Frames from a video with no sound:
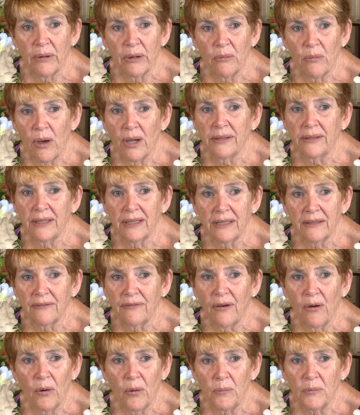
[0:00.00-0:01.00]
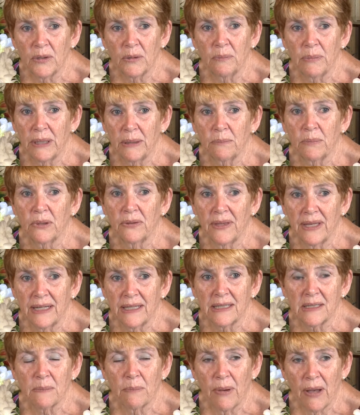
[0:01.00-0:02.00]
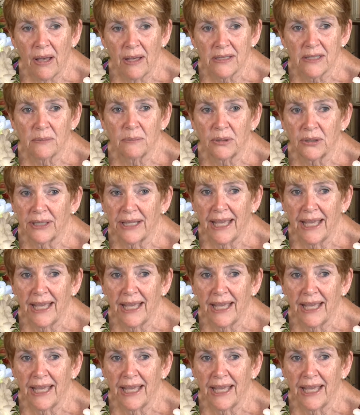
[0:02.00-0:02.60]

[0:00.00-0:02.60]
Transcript: we want to give hope to people that it's possible to